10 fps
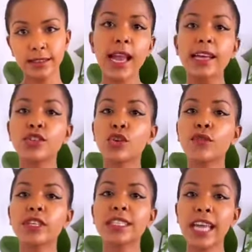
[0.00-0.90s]
and
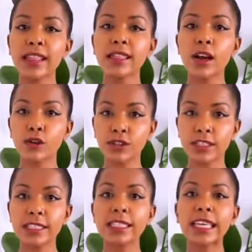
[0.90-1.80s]
over
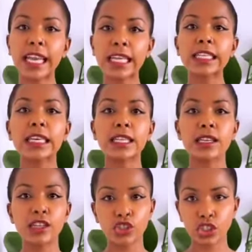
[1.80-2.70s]
10,000 Kenyan
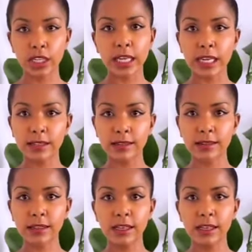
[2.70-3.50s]
shillings?